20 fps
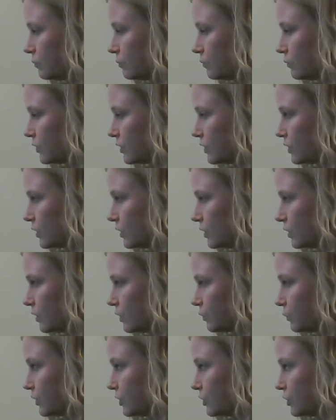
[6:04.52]
to the
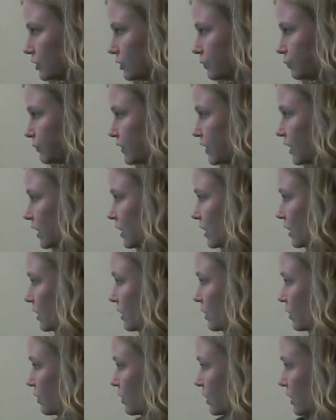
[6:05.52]
original.
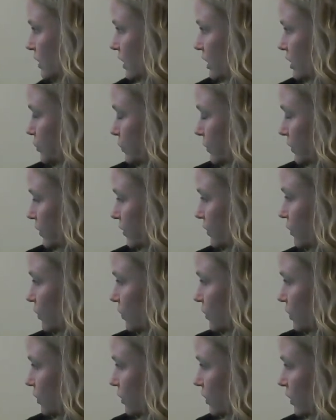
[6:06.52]
It's worth
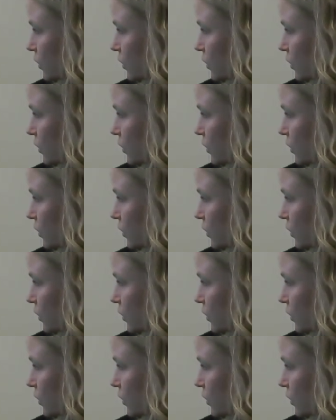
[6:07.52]
noting, though, that